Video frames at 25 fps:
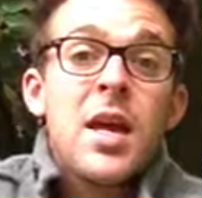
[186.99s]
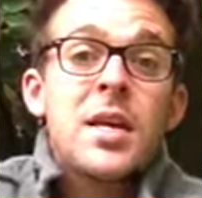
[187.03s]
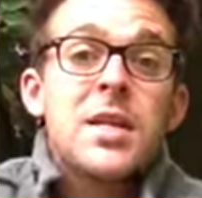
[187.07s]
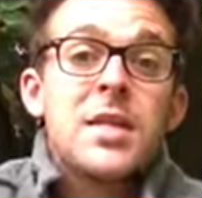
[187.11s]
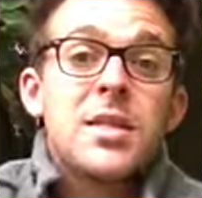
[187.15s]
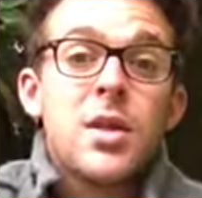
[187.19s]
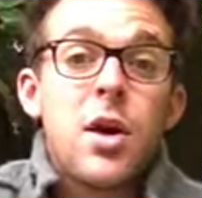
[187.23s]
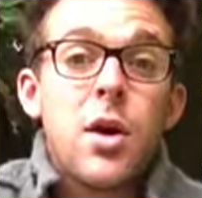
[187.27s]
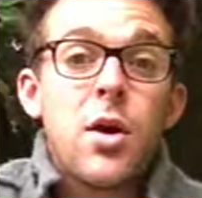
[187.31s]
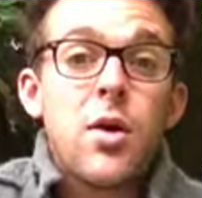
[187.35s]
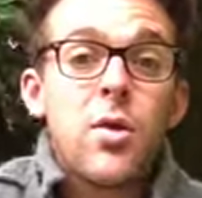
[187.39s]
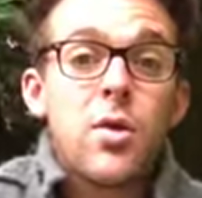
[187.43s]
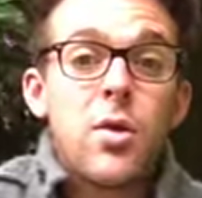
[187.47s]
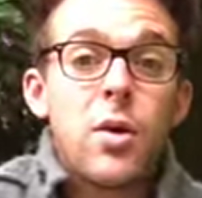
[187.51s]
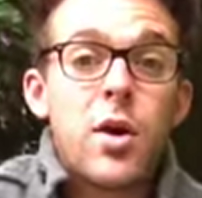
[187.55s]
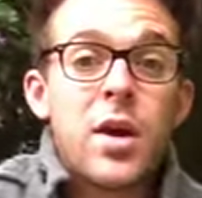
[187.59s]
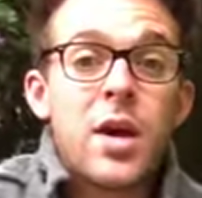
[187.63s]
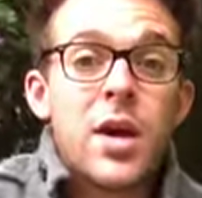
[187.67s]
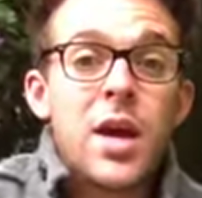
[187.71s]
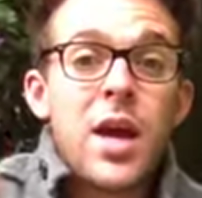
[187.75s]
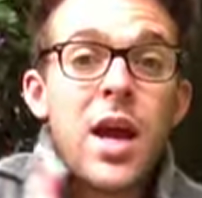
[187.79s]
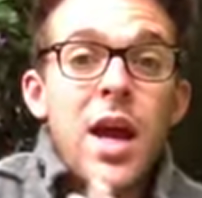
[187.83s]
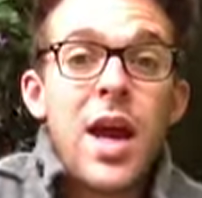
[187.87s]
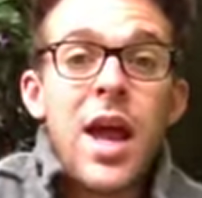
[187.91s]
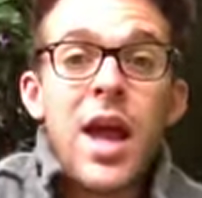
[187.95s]
So
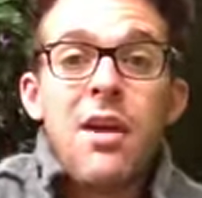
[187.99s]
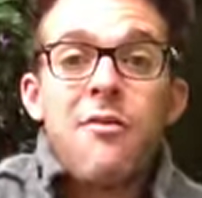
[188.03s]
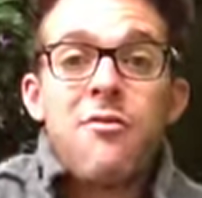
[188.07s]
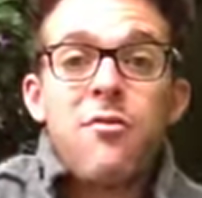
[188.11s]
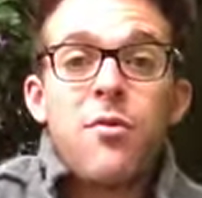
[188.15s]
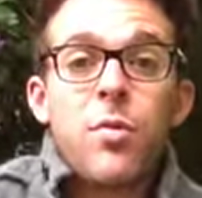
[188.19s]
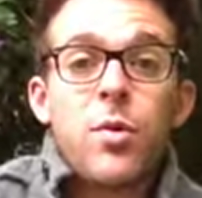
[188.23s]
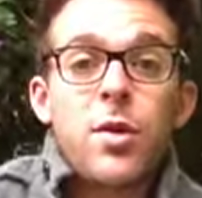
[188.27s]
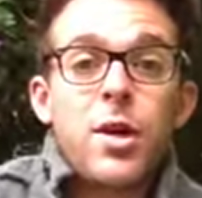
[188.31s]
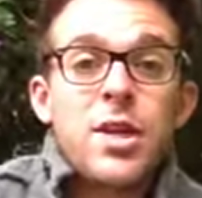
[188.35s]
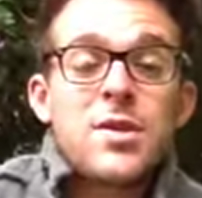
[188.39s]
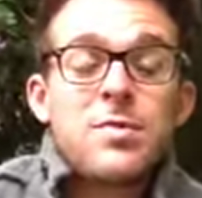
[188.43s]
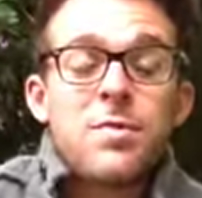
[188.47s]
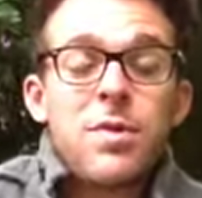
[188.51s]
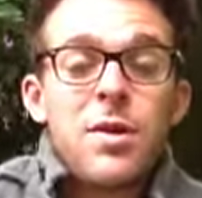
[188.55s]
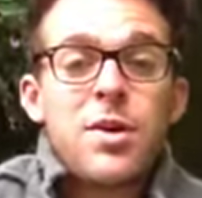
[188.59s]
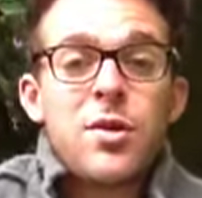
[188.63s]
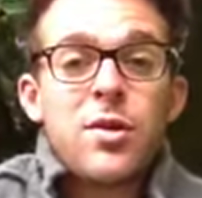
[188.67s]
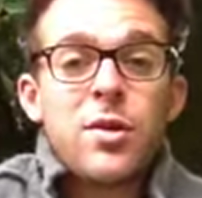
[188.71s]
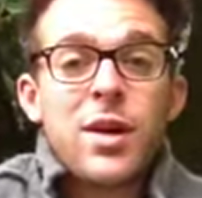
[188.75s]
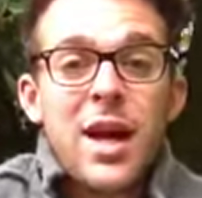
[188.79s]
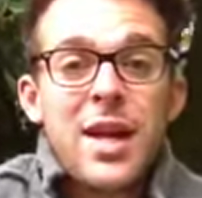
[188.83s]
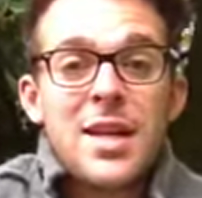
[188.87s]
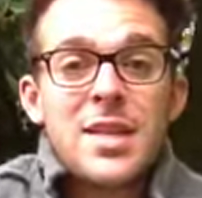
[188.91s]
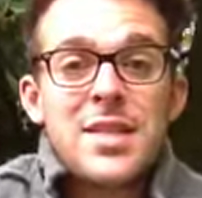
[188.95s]
if you want to split
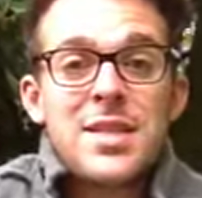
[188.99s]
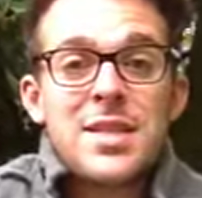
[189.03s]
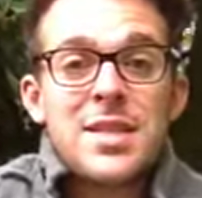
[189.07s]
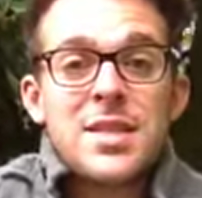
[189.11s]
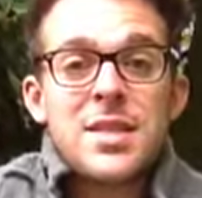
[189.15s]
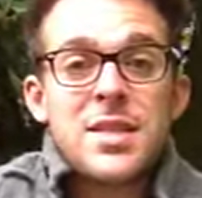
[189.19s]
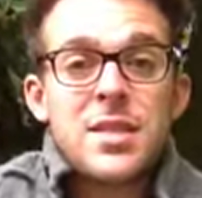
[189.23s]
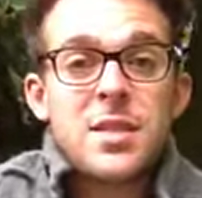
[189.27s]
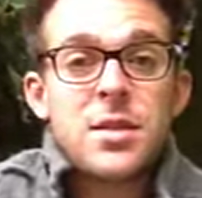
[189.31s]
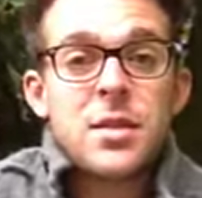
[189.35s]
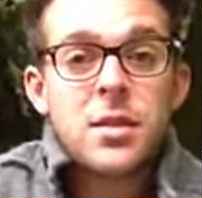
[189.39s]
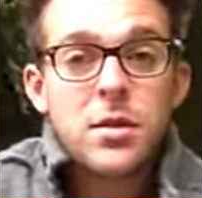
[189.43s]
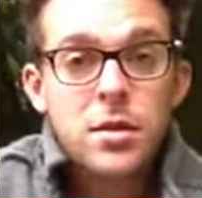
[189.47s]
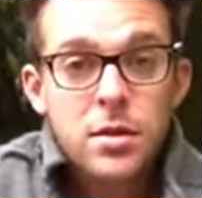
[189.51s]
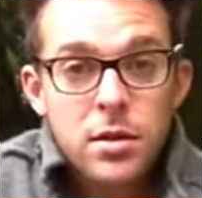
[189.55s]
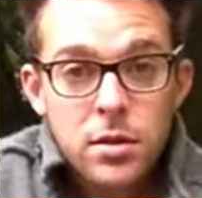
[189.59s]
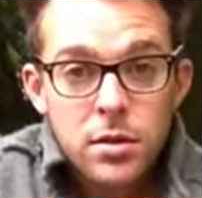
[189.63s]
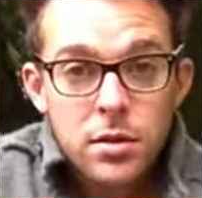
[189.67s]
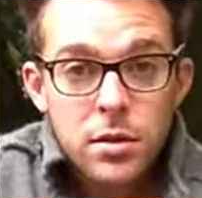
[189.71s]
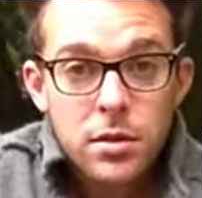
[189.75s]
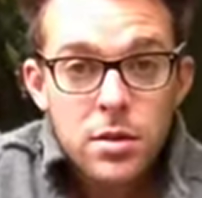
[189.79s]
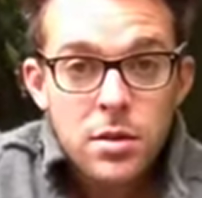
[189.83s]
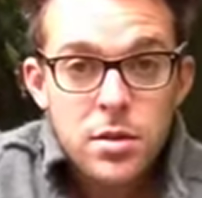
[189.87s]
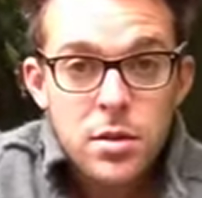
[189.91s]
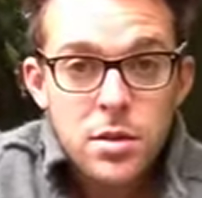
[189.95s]
your guests
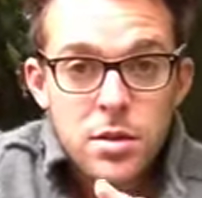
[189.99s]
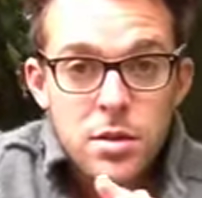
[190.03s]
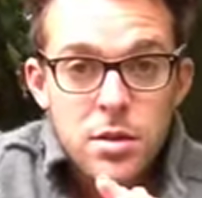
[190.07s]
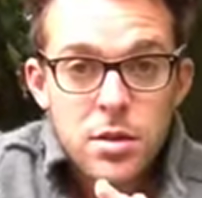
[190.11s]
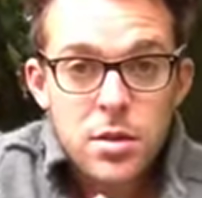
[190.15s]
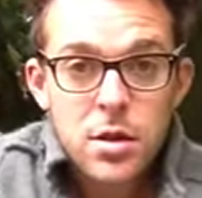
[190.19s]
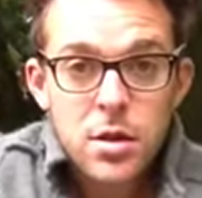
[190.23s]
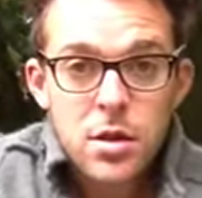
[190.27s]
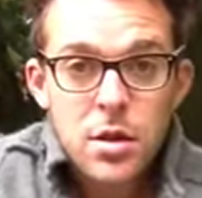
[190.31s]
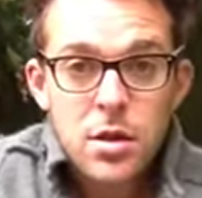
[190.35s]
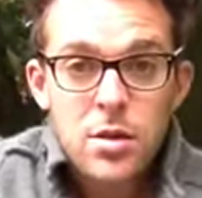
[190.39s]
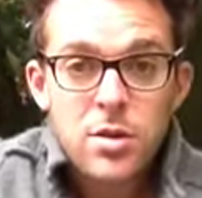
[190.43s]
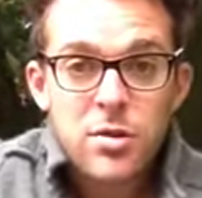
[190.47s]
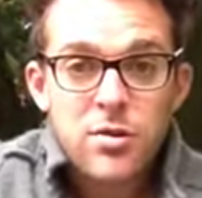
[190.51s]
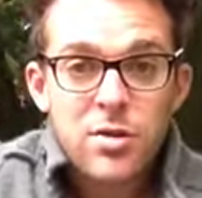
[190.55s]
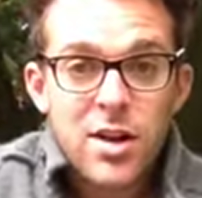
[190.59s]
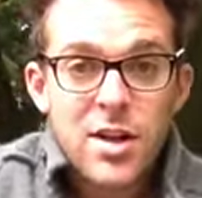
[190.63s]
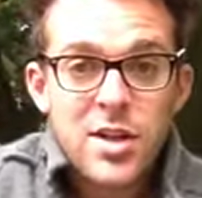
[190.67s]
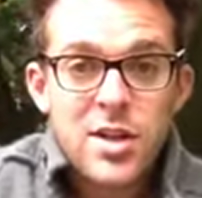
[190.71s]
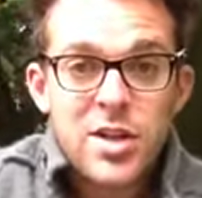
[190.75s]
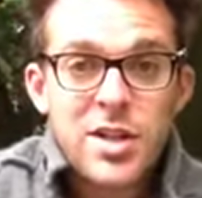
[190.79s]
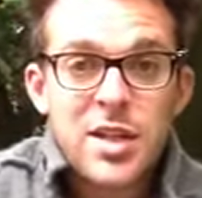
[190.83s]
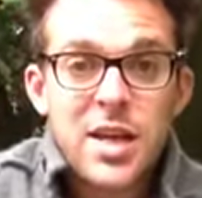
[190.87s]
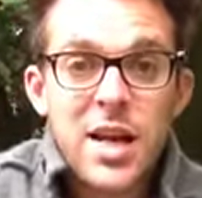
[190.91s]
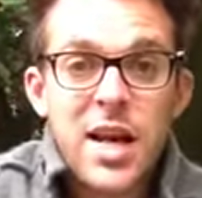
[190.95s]

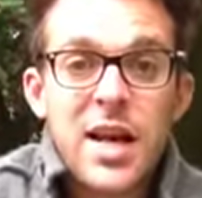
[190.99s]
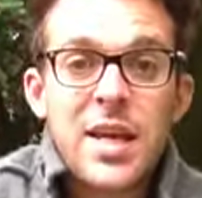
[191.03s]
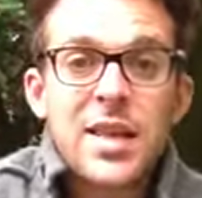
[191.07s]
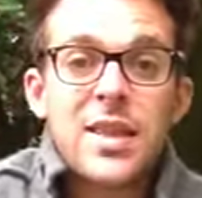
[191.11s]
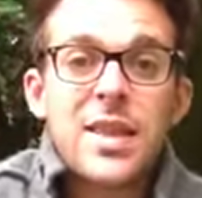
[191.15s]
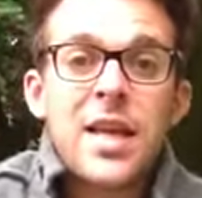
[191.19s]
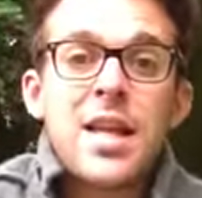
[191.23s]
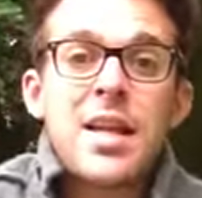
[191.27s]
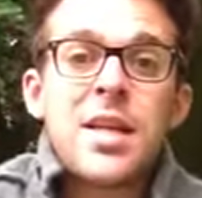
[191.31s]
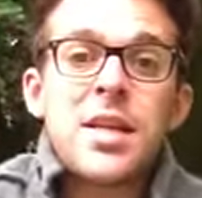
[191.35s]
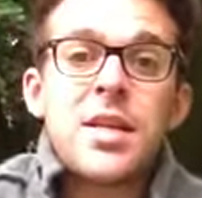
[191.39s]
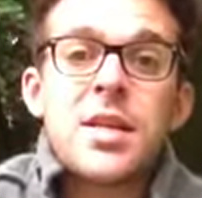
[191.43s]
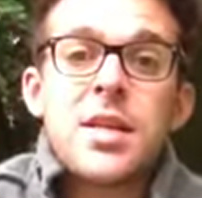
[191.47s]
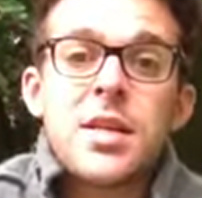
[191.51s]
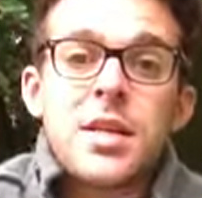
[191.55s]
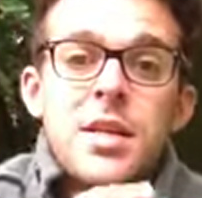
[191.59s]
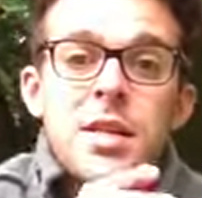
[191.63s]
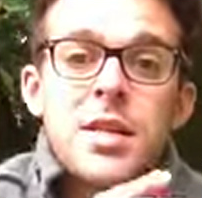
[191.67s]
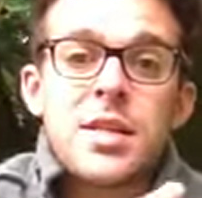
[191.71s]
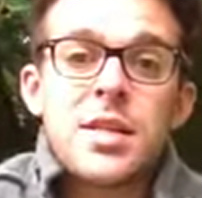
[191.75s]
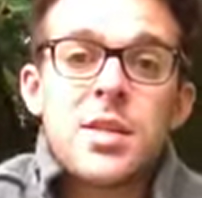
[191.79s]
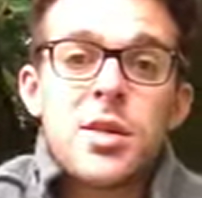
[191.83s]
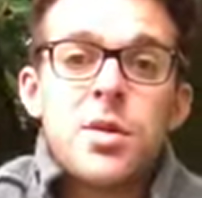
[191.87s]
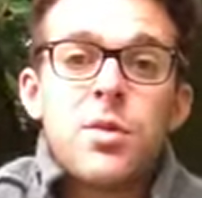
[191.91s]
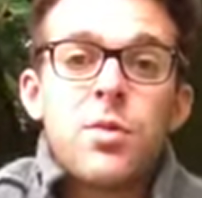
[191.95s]
traditionally, then
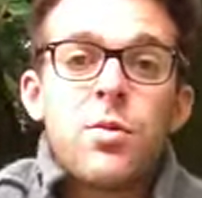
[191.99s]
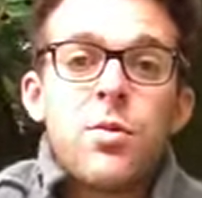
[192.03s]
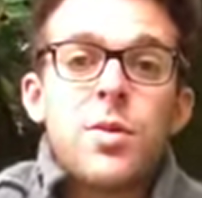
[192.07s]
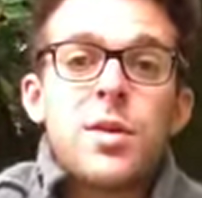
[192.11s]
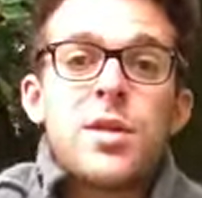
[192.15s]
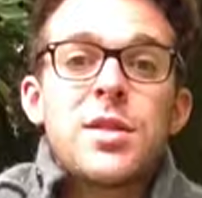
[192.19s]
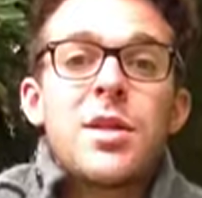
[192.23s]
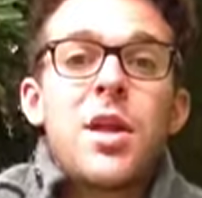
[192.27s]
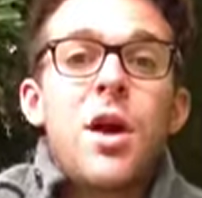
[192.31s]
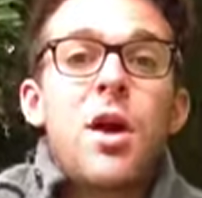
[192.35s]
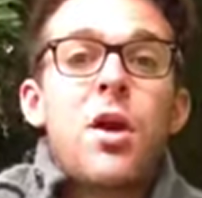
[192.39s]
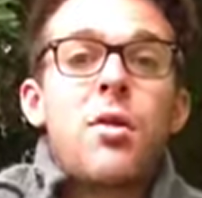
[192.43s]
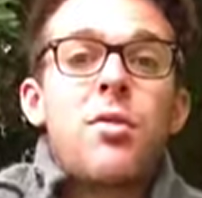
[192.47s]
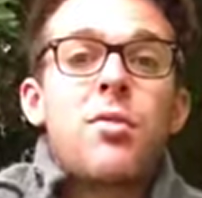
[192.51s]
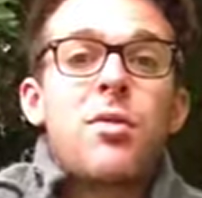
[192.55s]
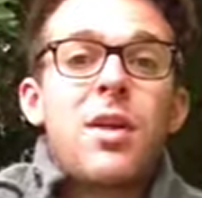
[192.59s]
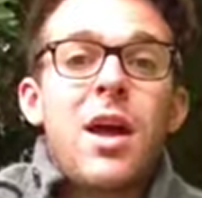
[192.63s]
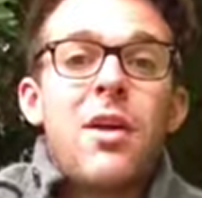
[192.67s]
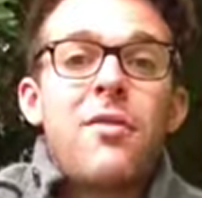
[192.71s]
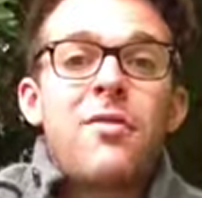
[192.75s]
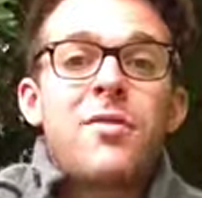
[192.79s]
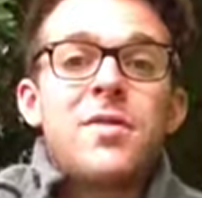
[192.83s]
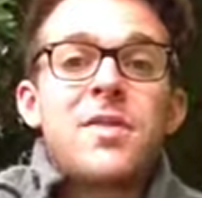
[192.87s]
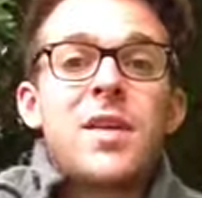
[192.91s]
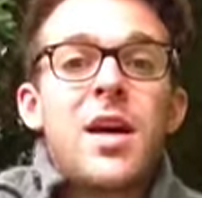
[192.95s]
you always know
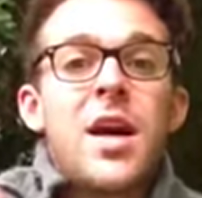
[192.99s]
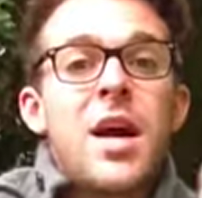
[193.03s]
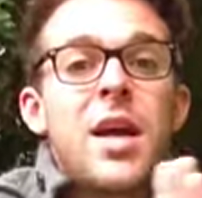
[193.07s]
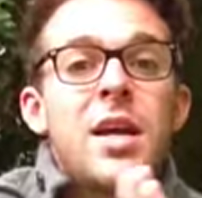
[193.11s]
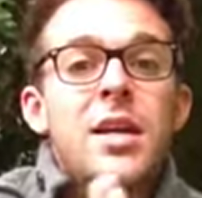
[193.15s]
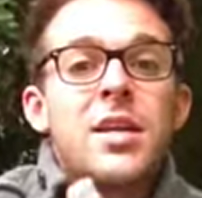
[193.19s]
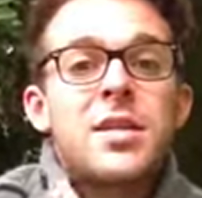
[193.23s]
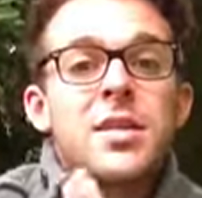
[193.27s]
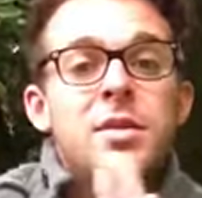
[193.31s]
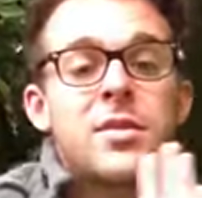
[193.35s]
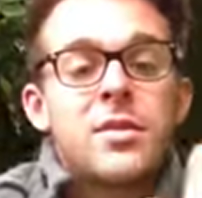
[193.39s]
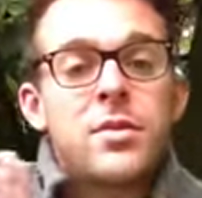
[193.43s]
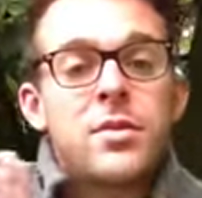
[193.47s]
left side,